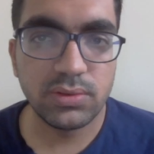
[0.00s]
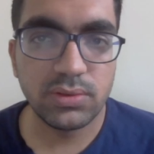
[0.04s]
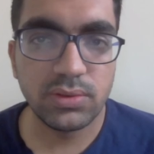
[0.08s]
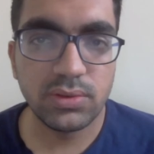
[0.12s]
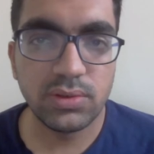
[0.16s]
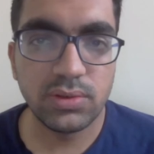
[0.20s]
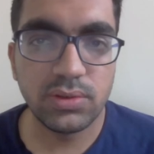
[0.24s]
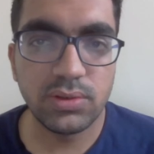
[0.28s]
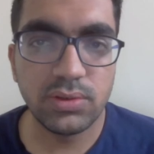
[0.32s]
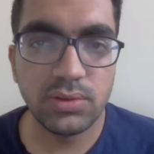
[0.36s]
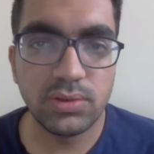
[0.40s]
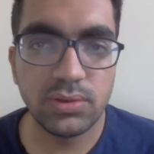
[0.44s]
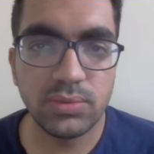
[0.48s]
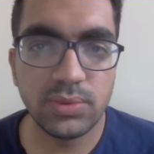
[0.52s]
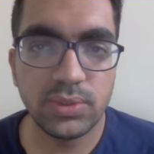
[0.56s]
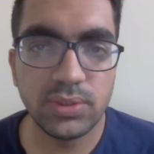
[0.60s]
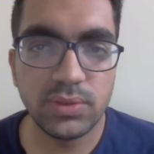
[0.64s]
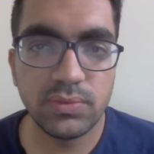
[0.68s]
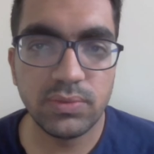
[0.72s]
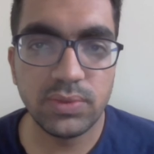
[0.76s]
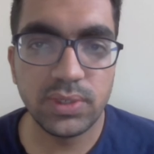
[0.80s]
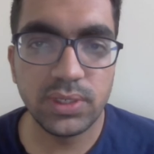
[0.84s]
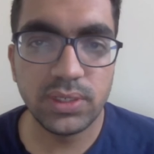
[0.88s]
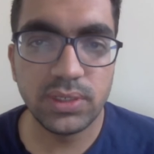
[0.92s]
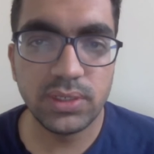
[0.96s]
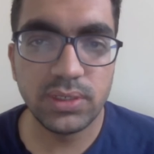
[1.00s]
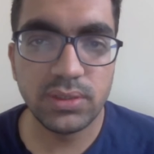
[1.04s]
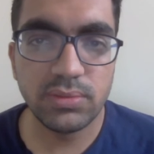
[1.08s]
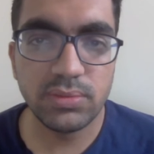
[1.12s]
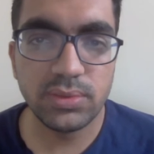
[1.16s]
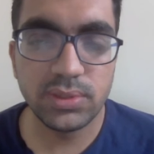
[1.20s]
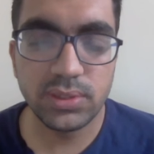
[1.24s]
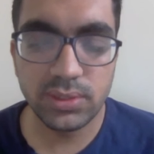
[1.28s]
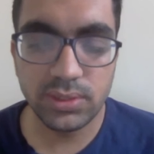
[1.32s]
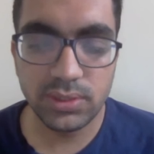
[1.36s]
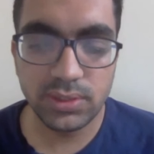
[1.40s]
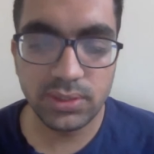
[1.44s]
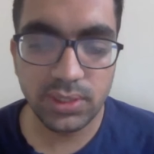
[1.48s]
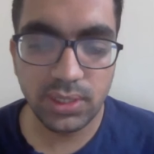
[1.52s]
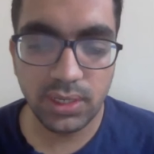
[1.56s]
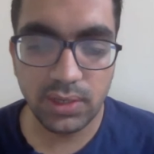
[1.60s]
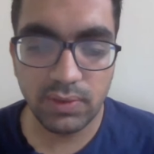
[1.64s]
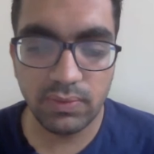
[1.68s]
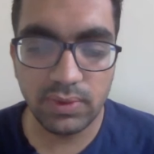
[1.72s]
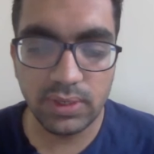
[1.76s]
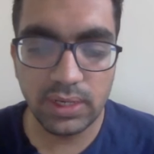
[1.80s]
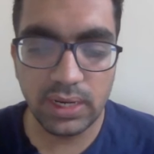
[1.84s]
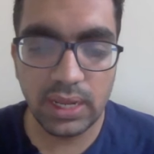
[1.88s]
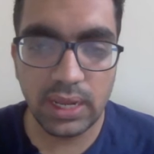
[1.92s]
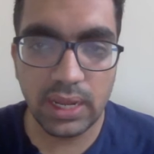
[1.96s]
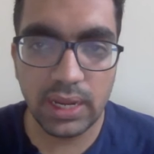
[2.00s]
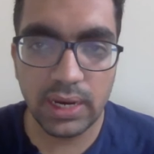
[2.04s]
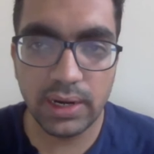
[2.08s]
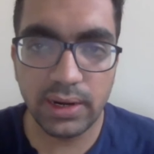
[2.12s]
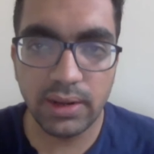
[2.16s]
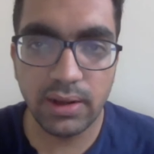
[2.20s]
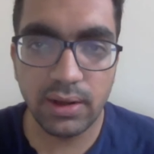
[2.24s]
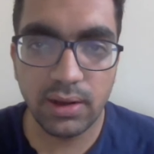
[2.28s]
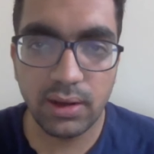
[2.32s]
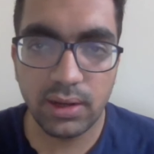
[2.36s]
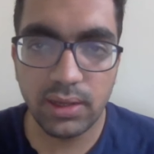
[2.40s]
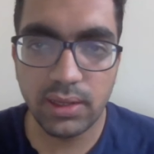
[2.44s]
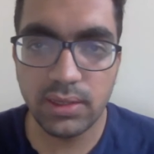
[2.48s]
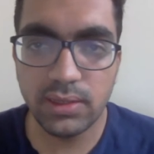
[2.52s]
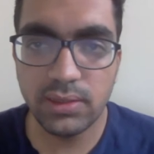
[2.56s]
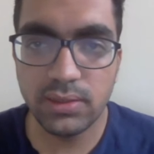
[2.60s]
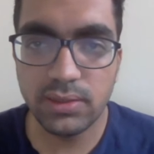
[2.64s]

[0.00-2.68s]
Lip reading: global variables I will add I.